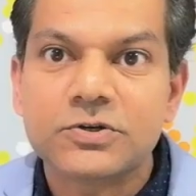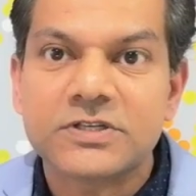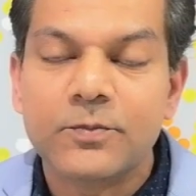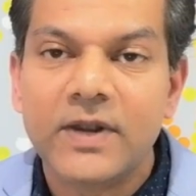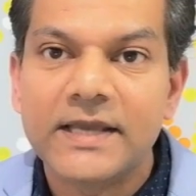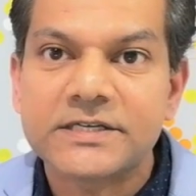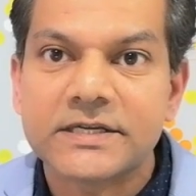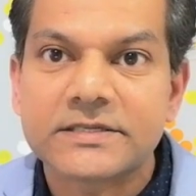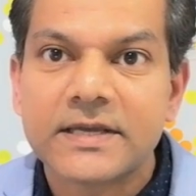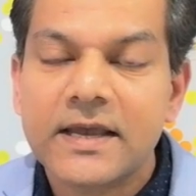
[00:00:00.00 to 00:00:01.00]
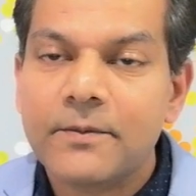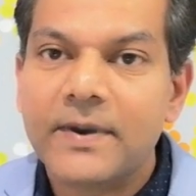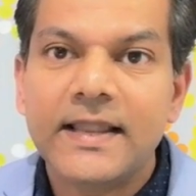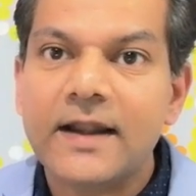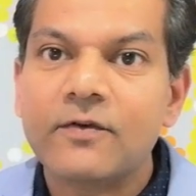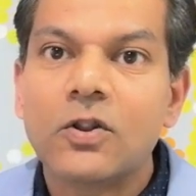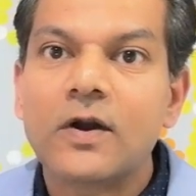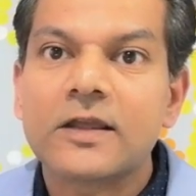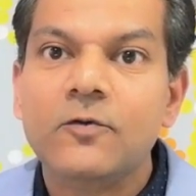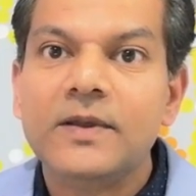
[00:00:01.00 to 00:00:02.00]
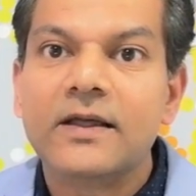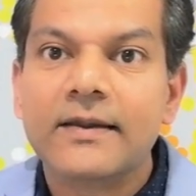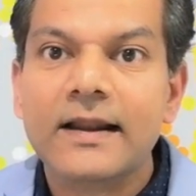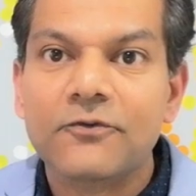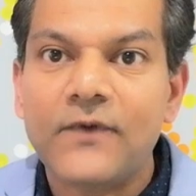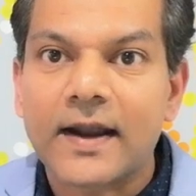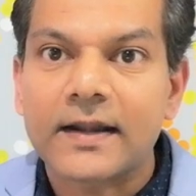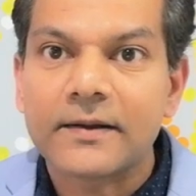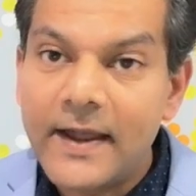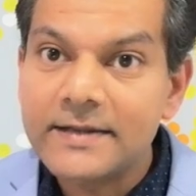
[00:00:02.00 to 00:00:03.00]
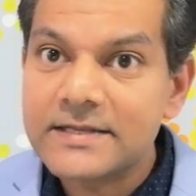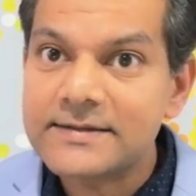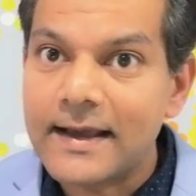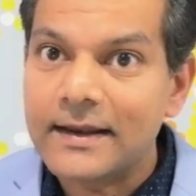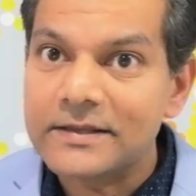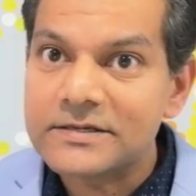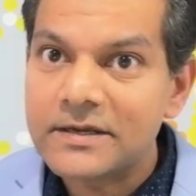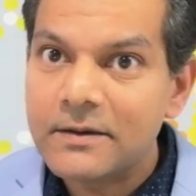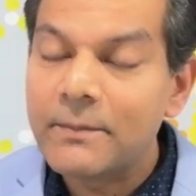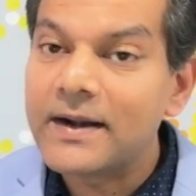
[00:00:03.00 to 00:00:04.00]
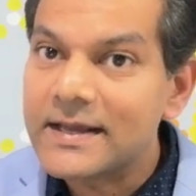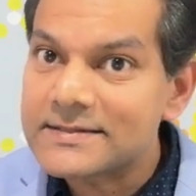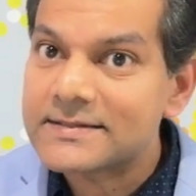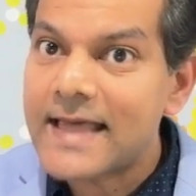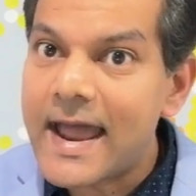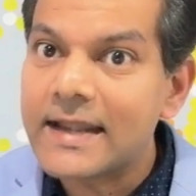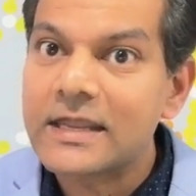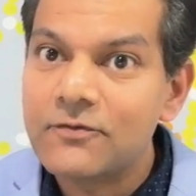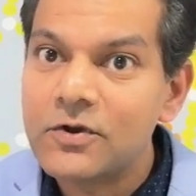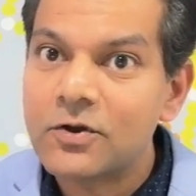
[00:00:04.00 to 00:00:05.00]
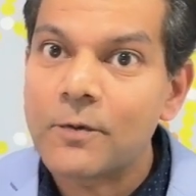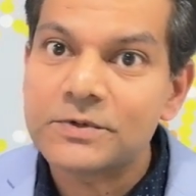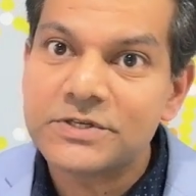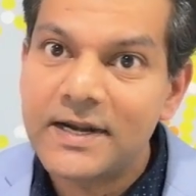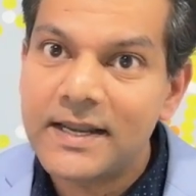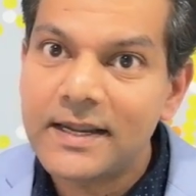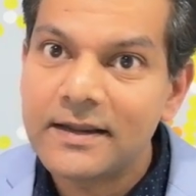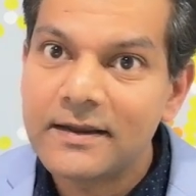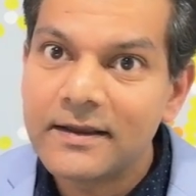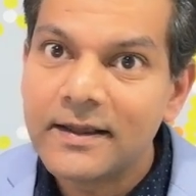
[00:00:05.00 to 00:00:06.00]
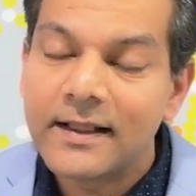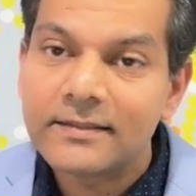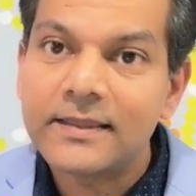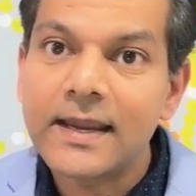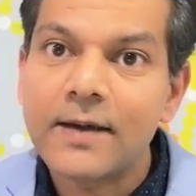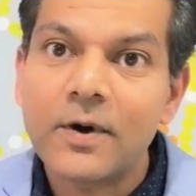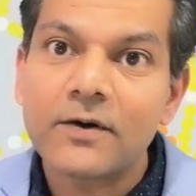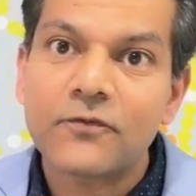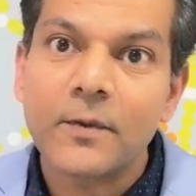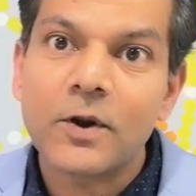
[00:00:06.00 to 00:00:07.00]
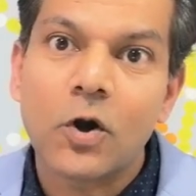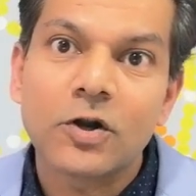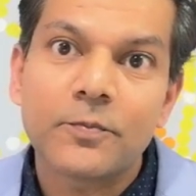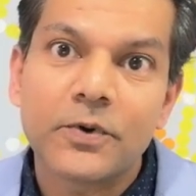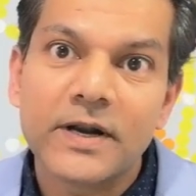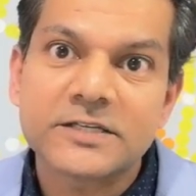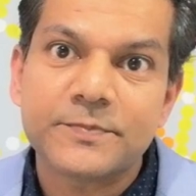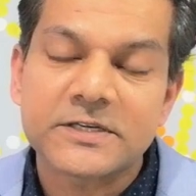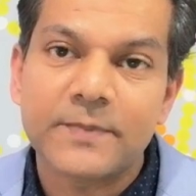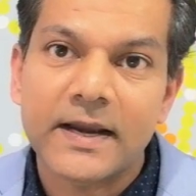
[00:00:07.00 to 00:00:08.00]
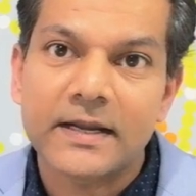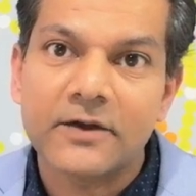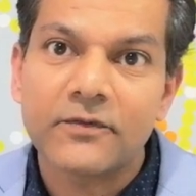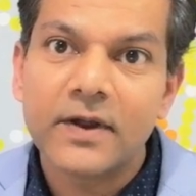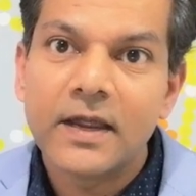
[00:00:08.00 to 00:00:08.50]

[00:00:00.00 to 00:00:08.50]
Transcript: do simulations, but that will not give me the real effect. That is a challenge. But does that give you an opportunity? Think about from an entrepreneur's perspective.